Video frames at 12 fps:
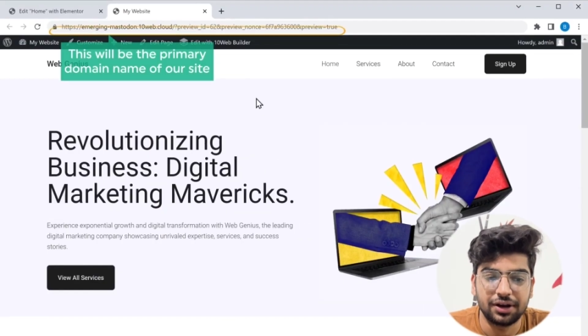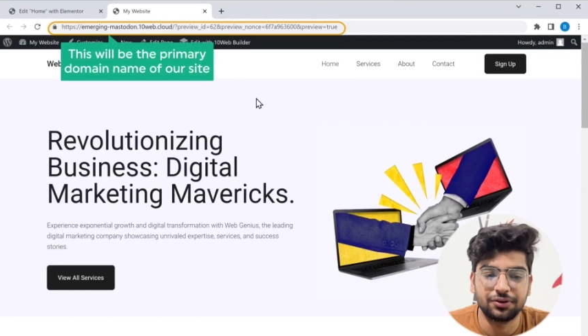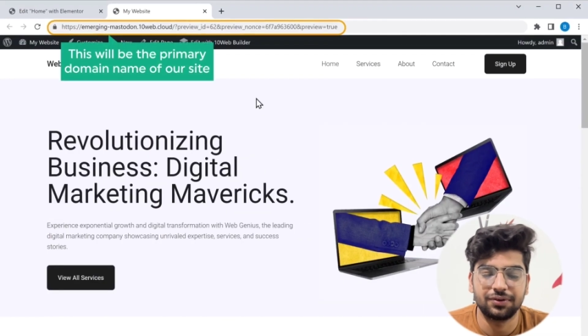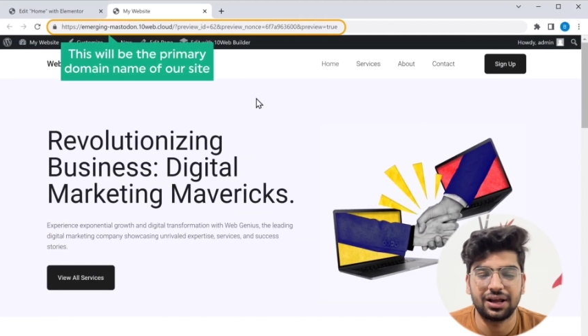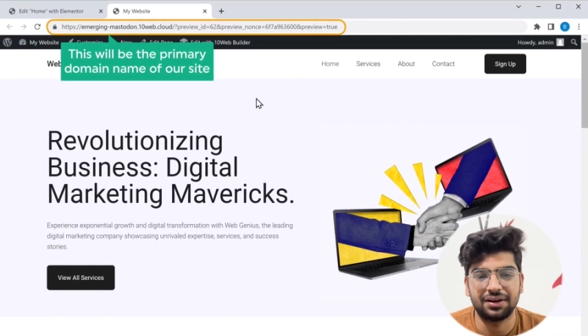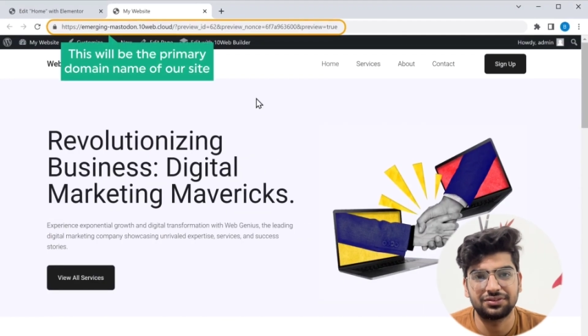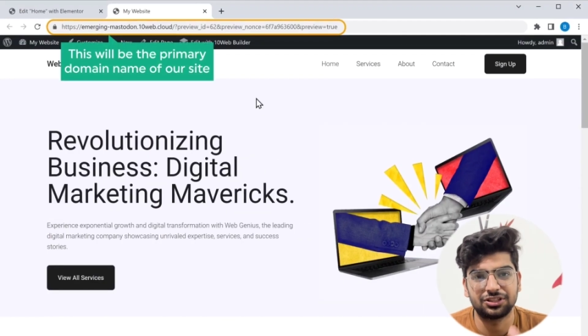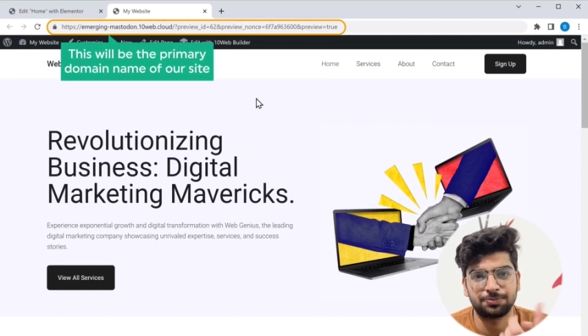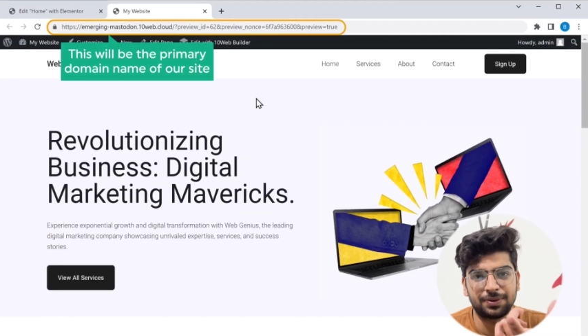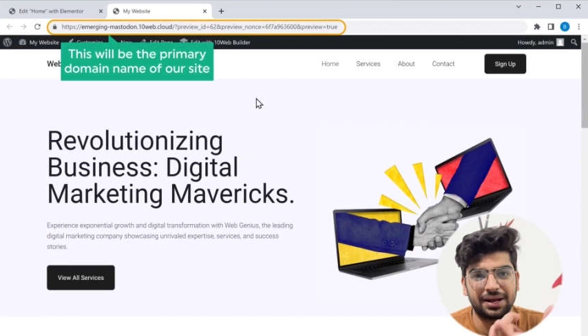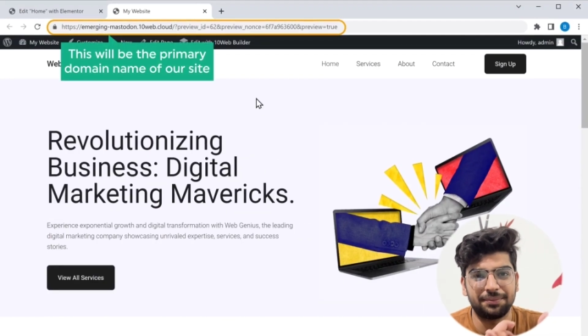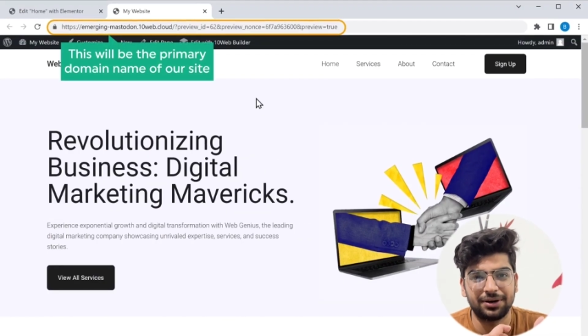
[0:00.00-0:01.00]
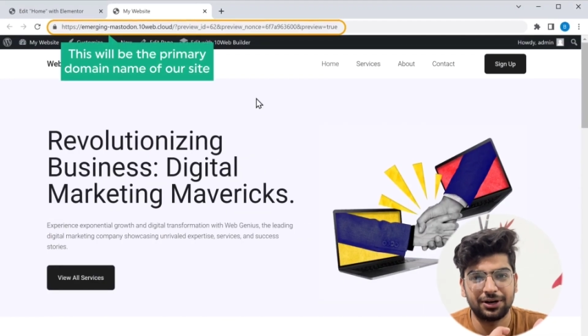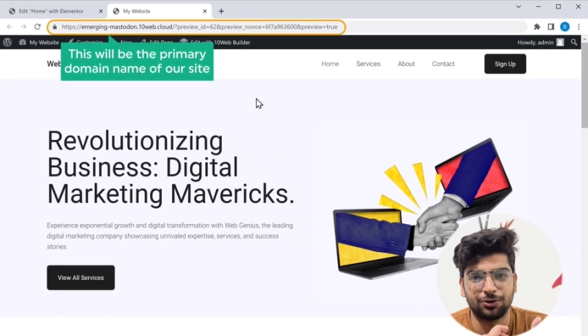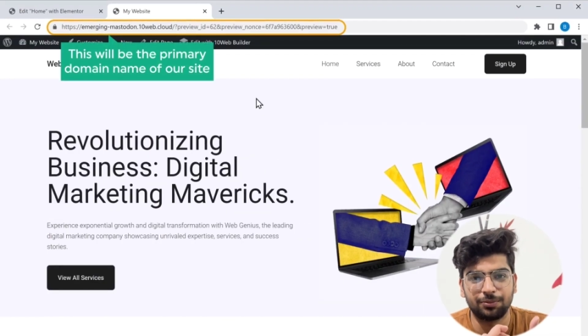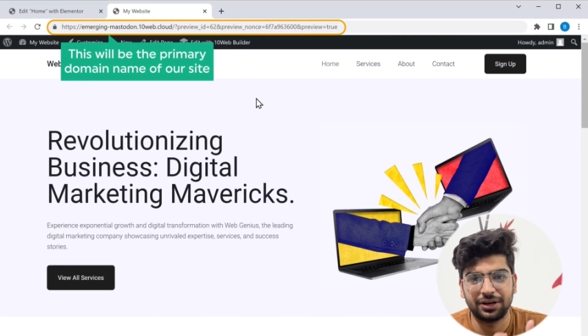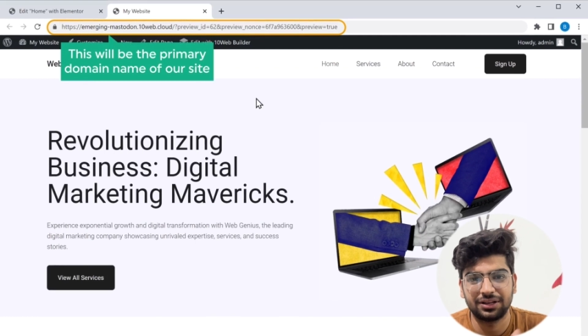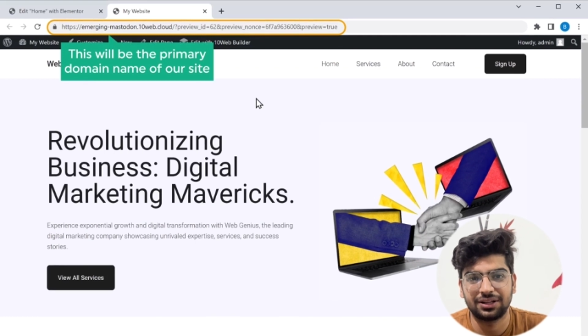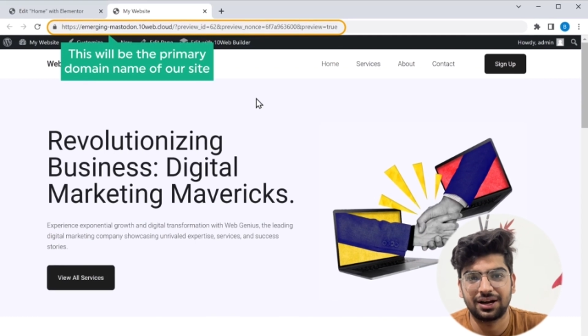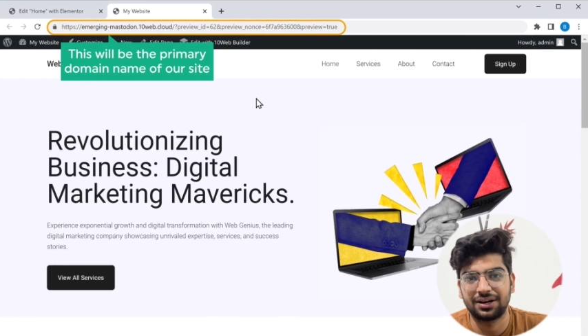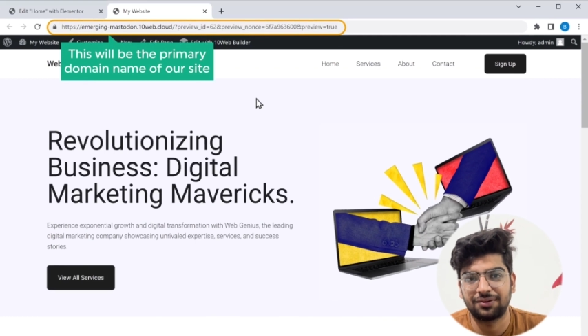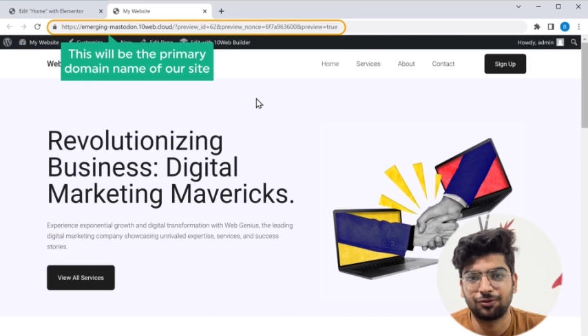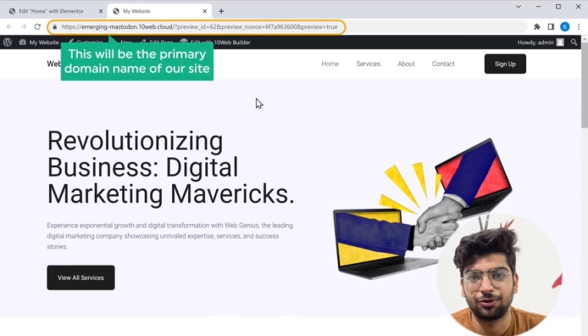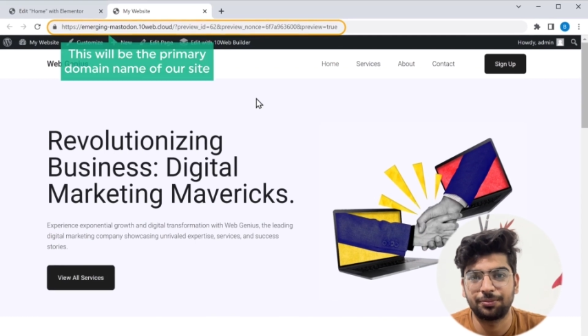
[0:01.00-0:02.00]
and you will have this primary domain
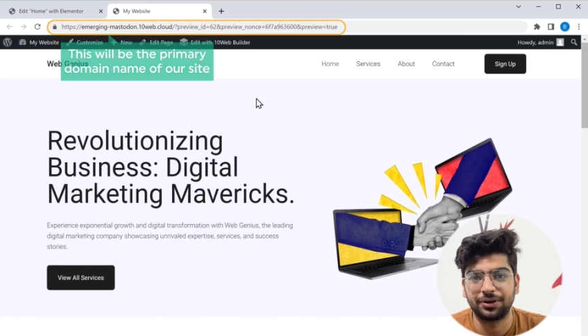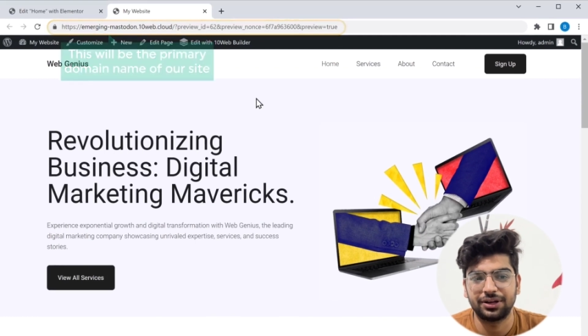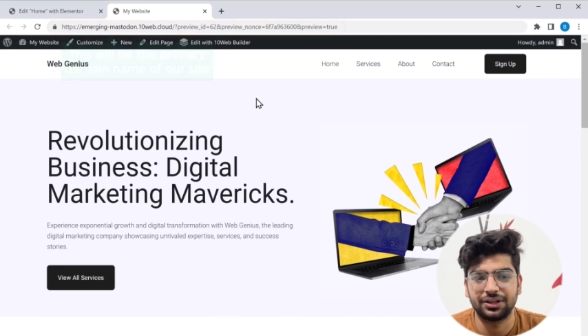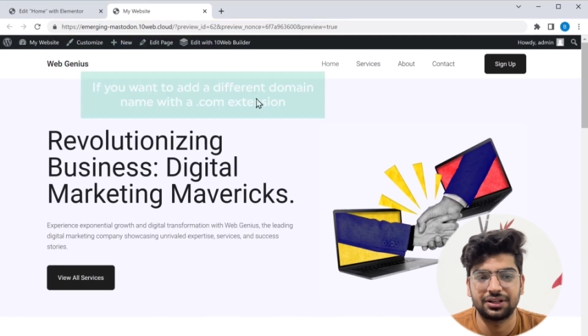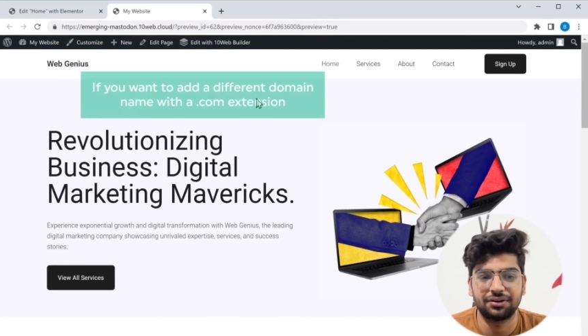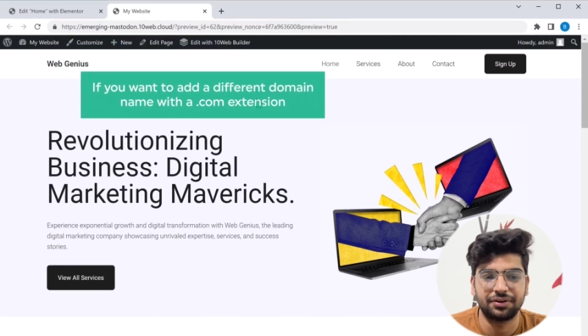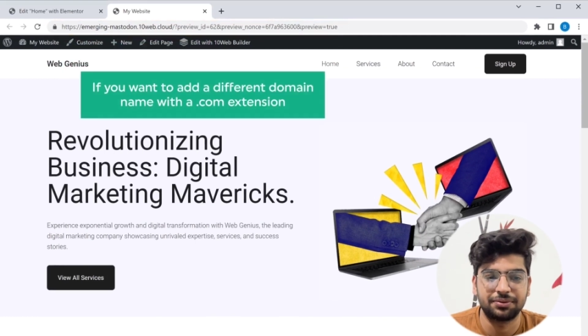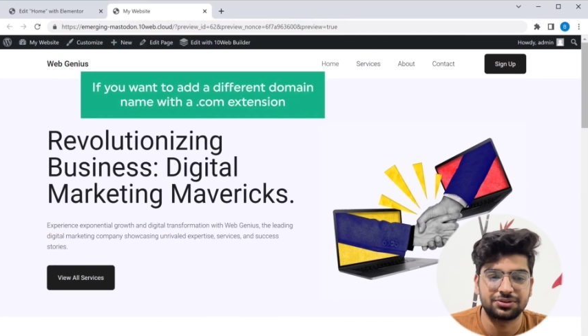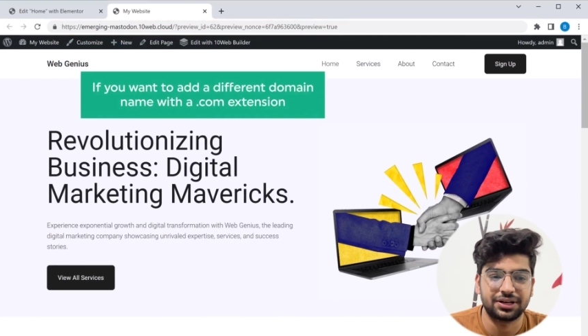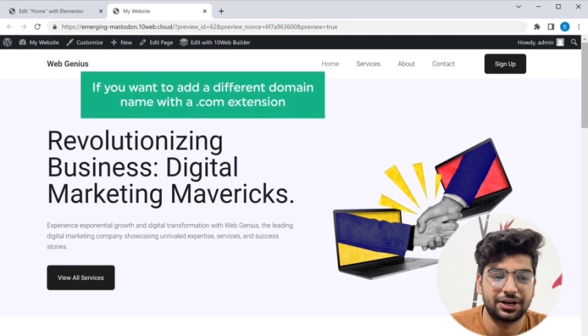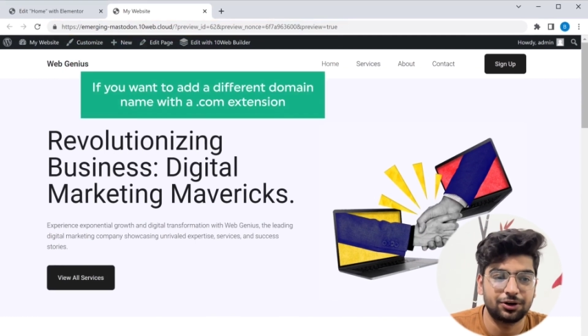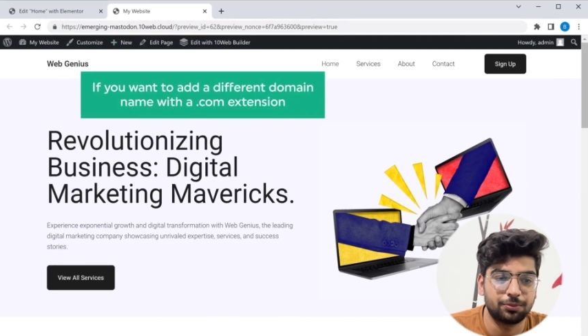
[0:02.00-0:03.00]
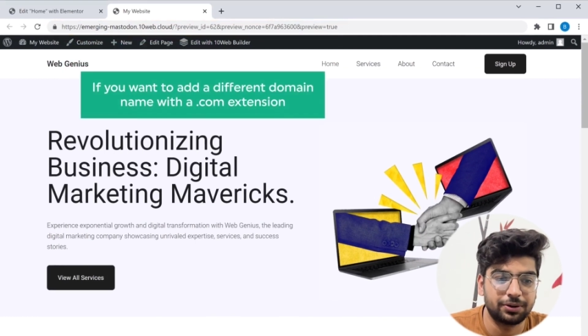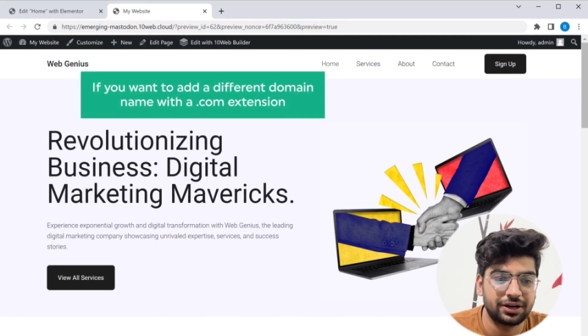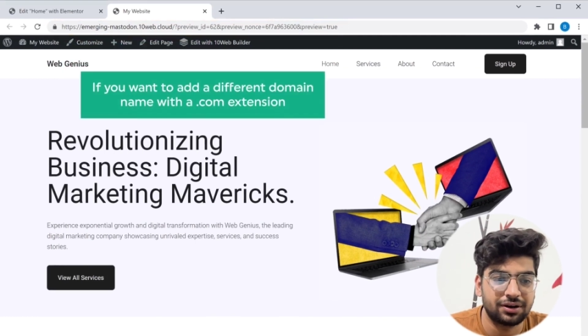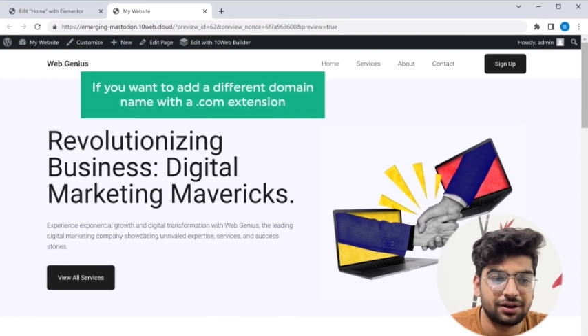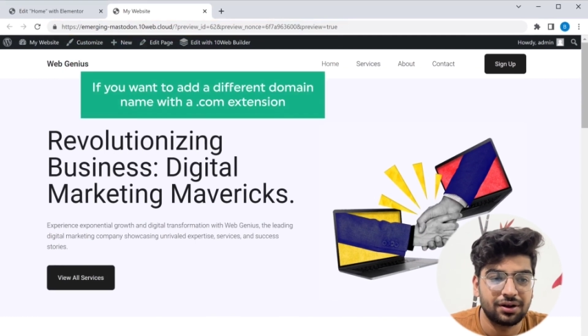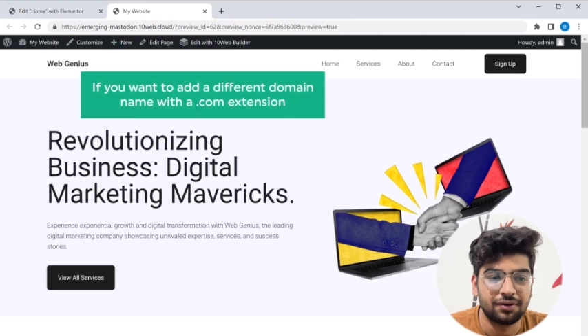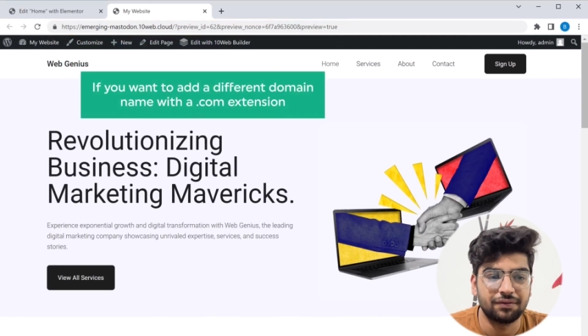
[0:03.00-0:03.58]
that would be the website domain